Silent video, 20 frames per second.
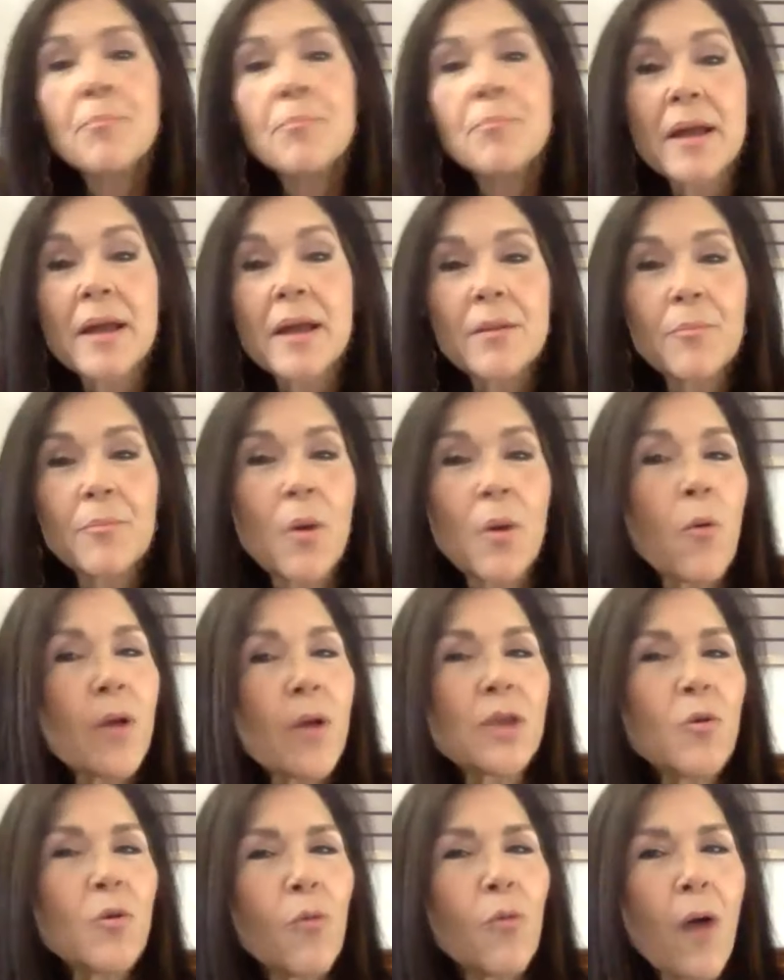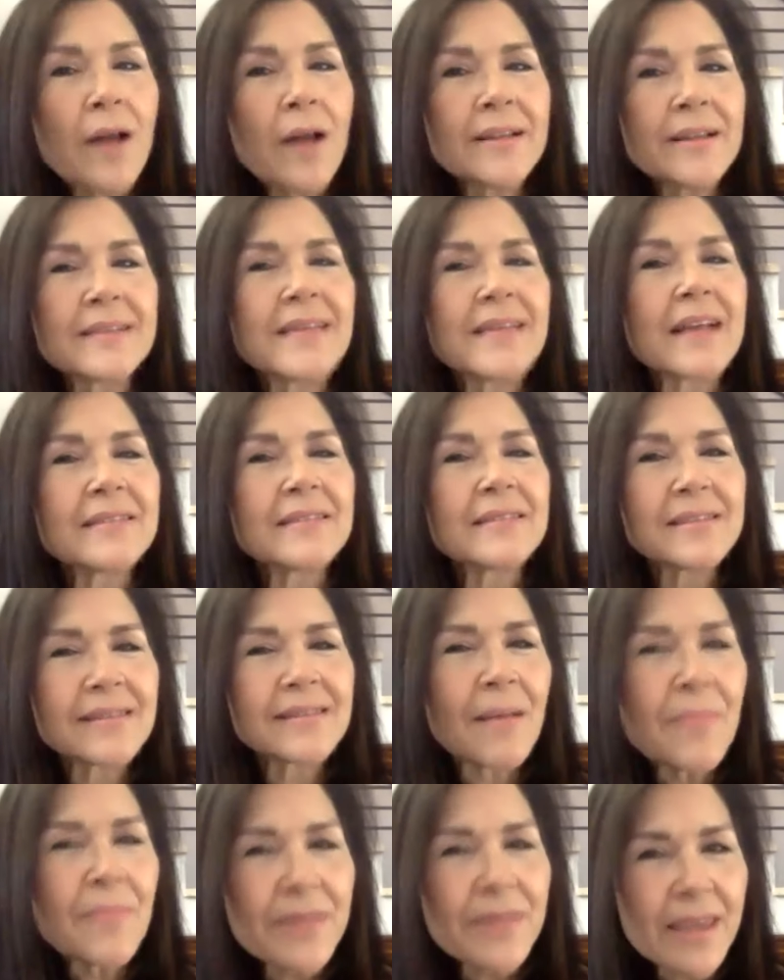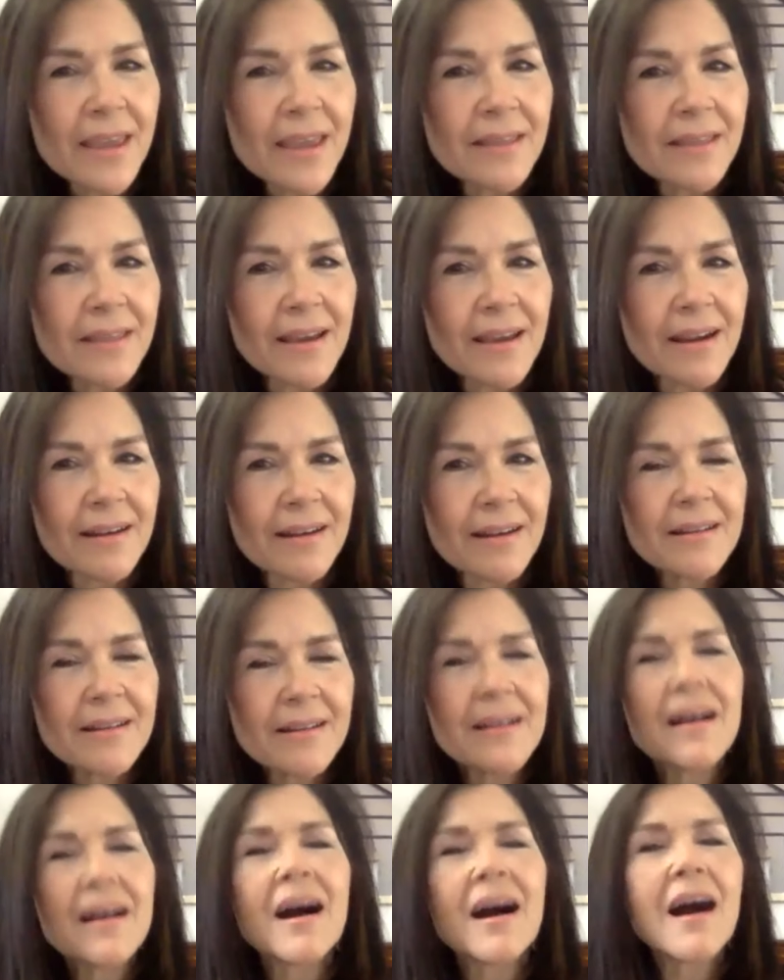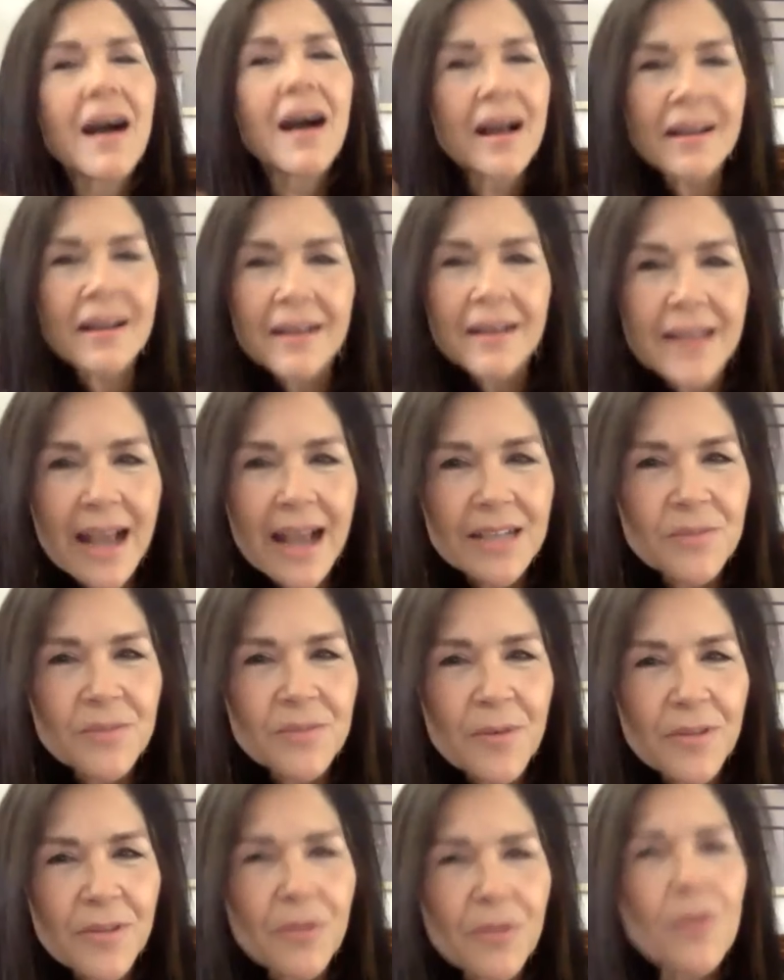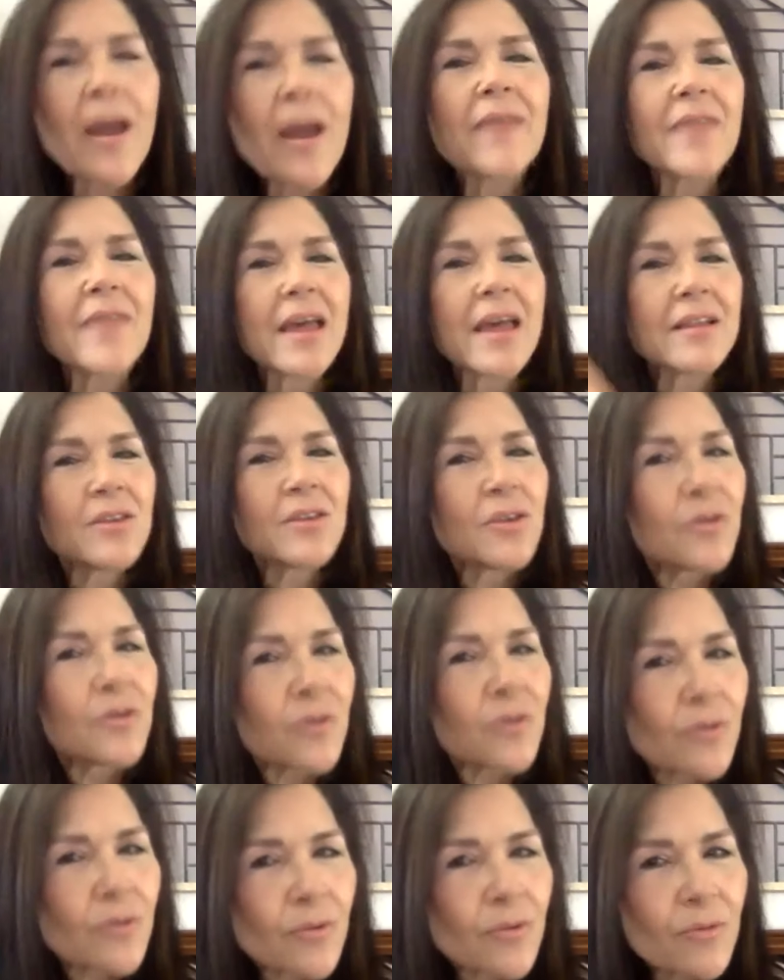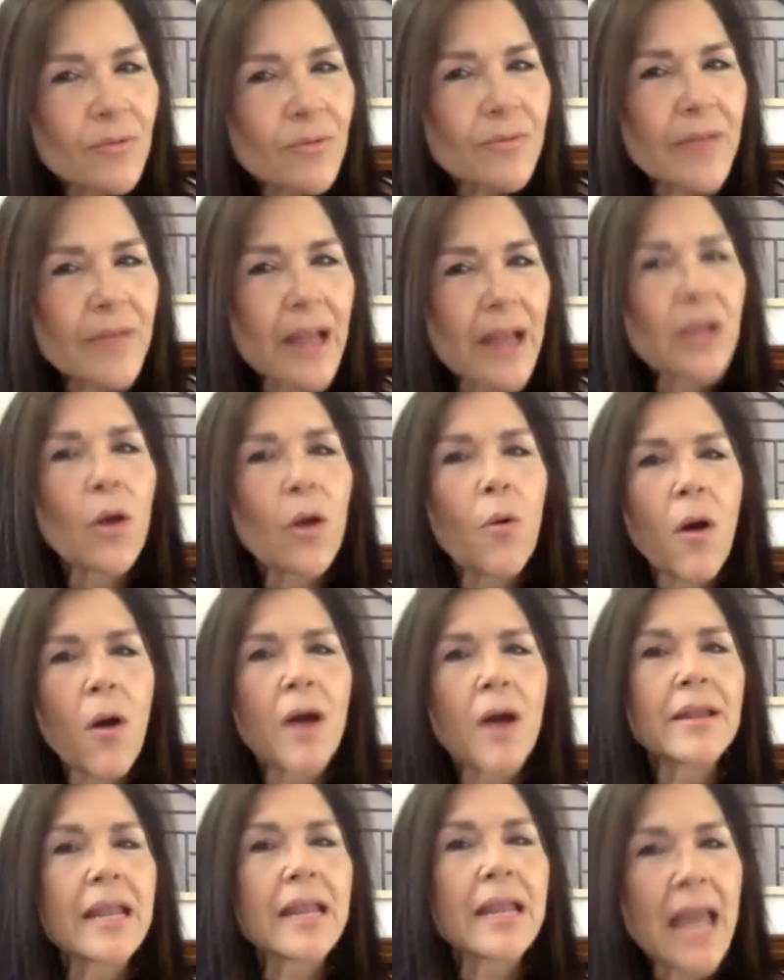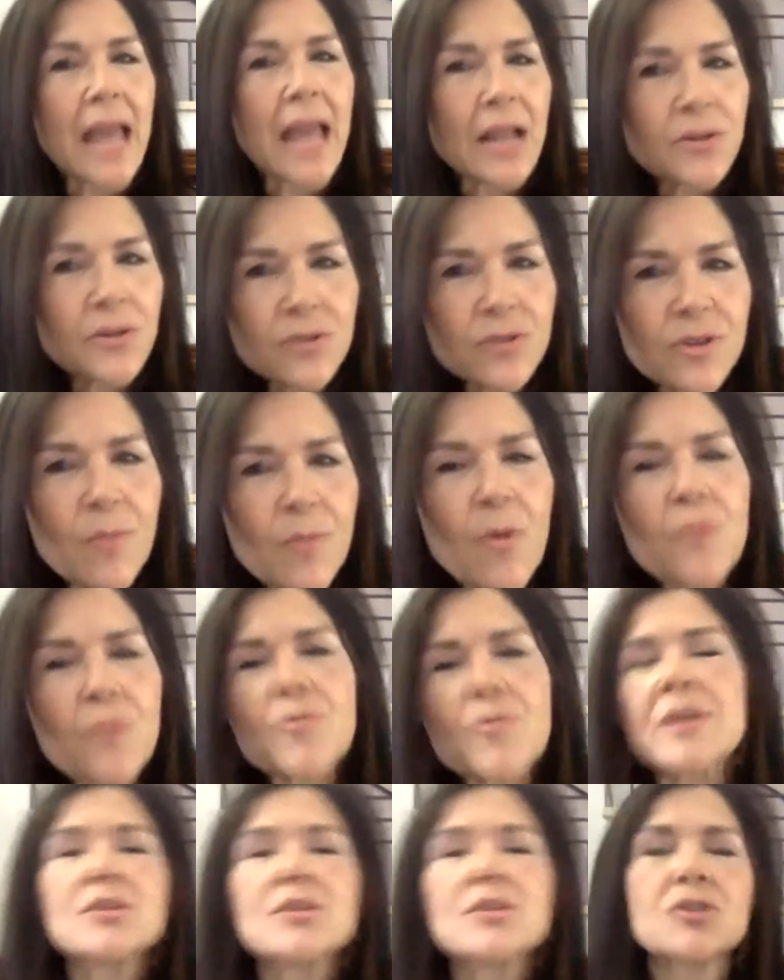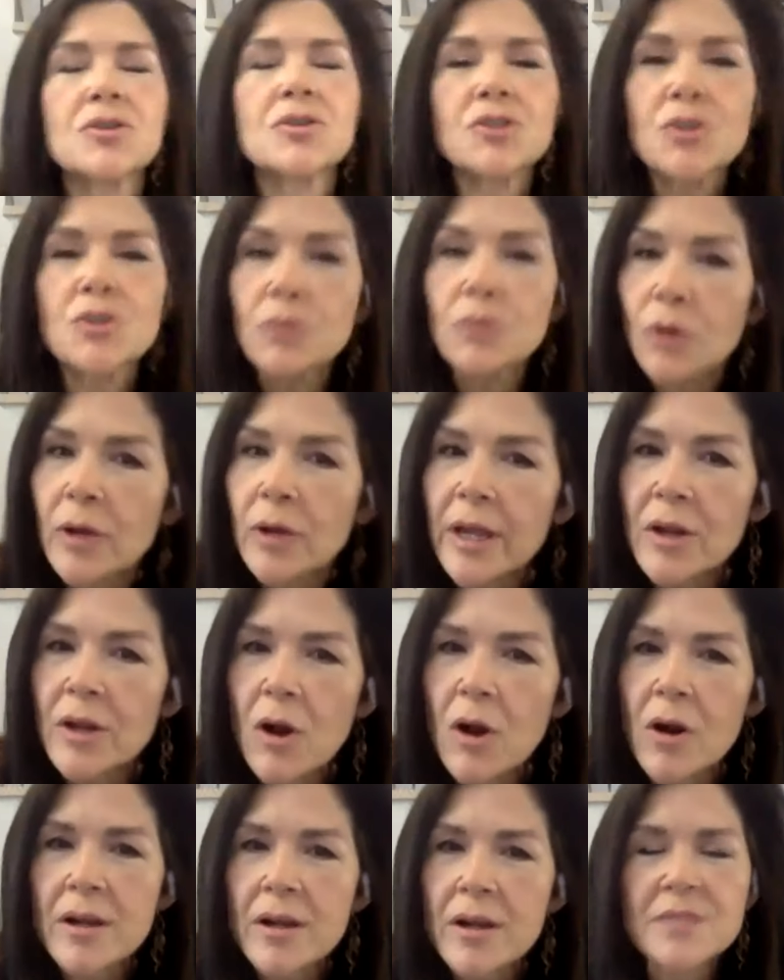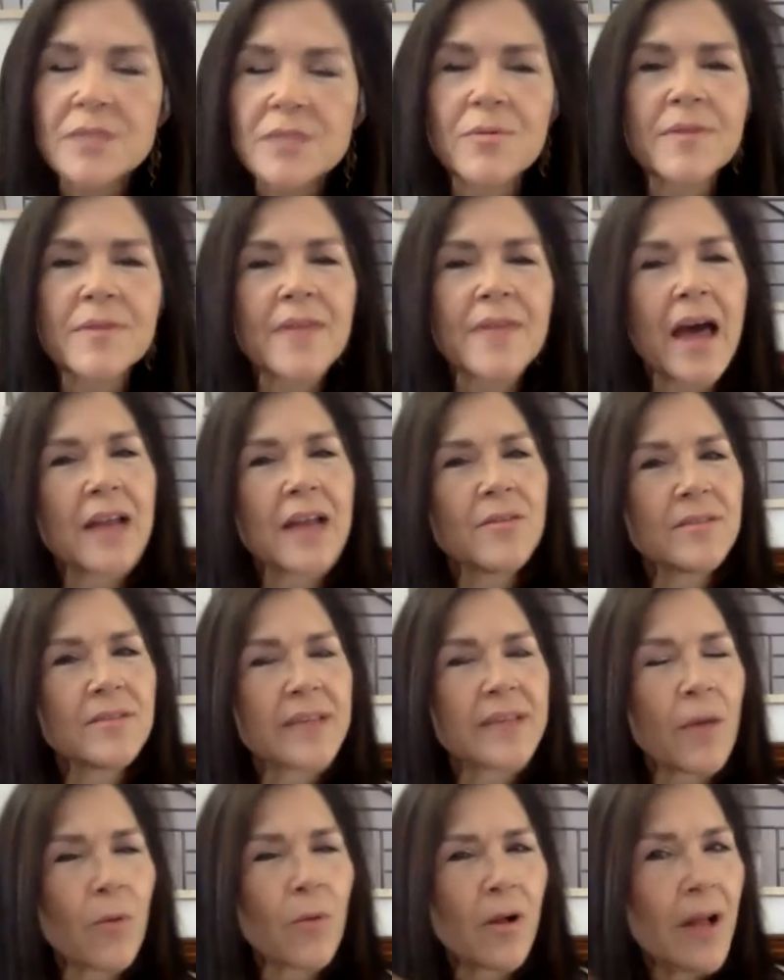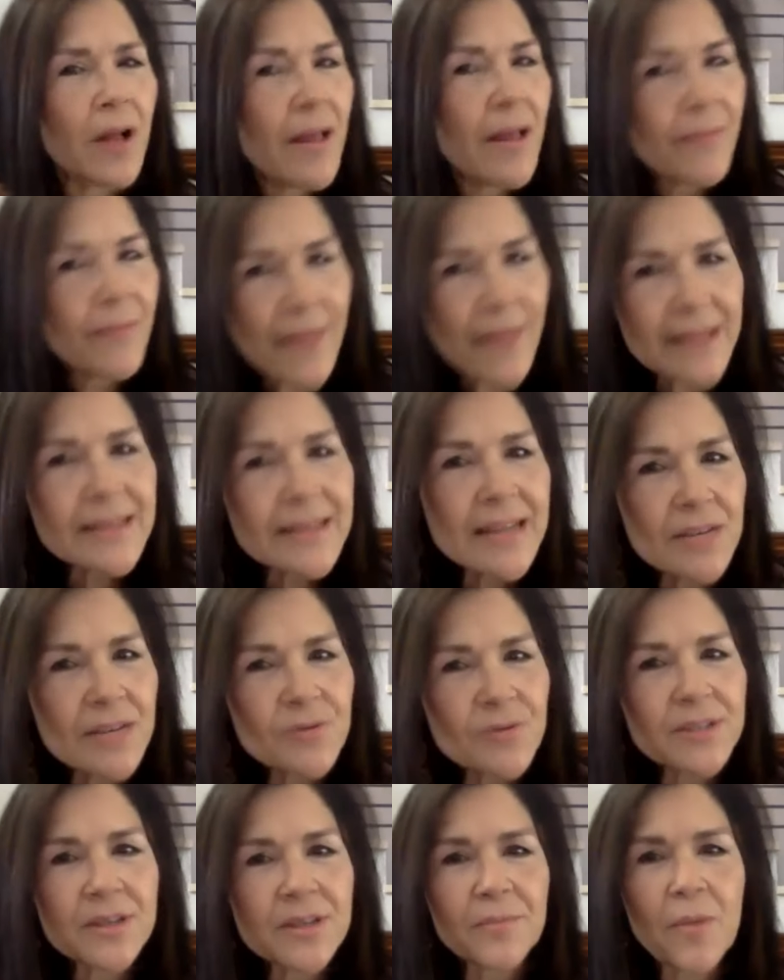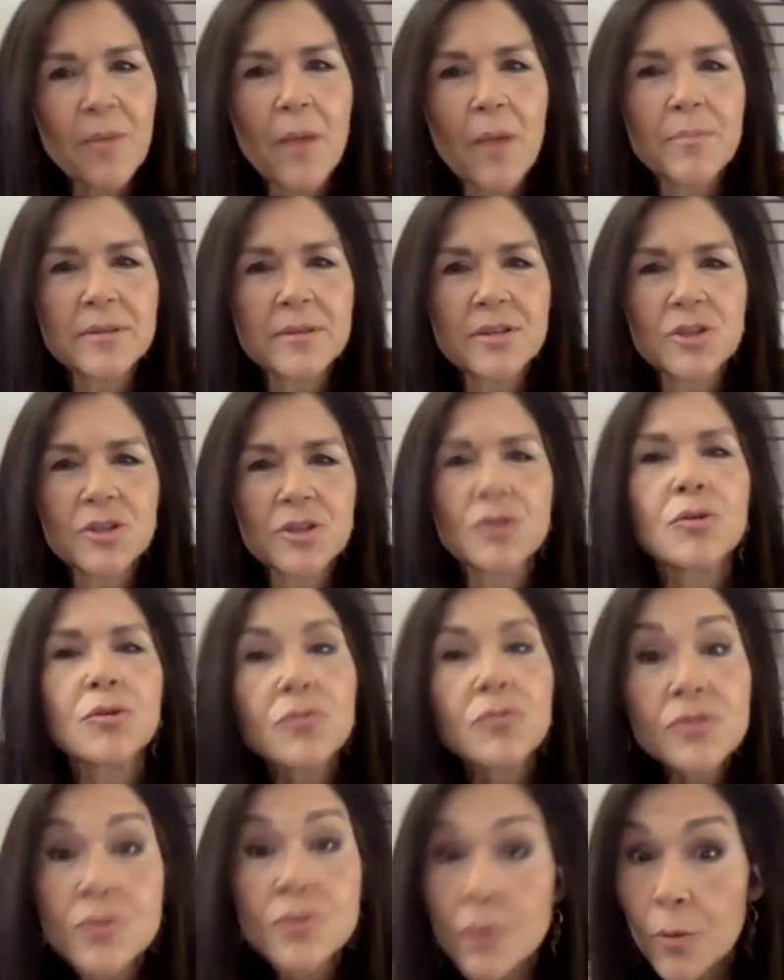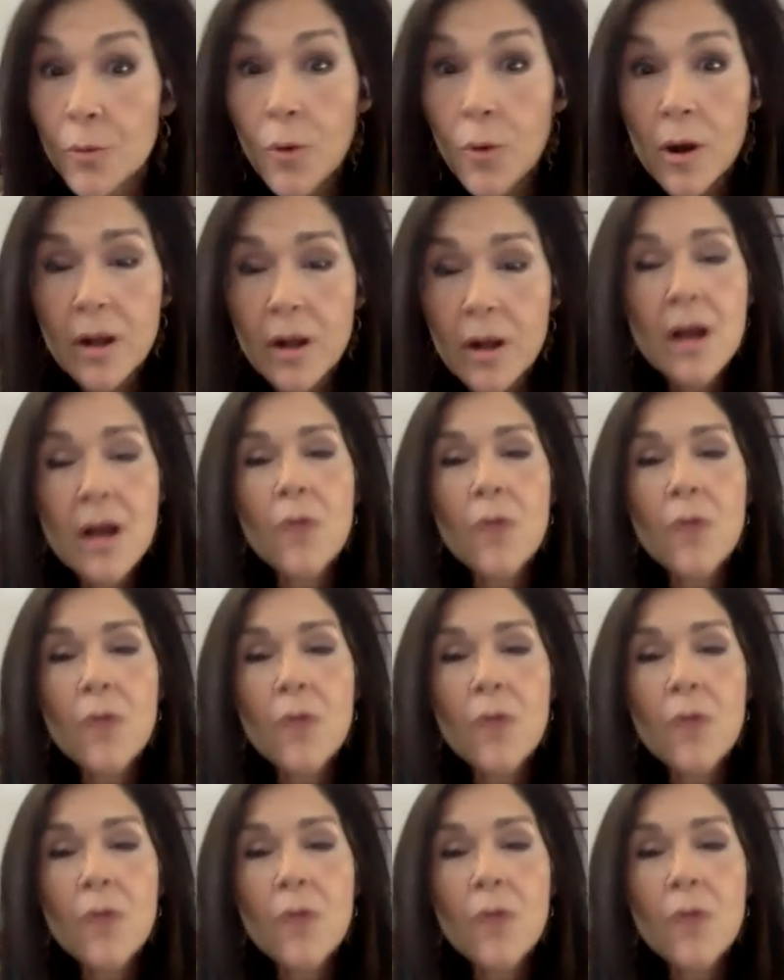but but what you want is that something in there uh, connects with you and then you then go on and, and do some more research you look at artists with that you say well that's an interesting proposition. Who's doing work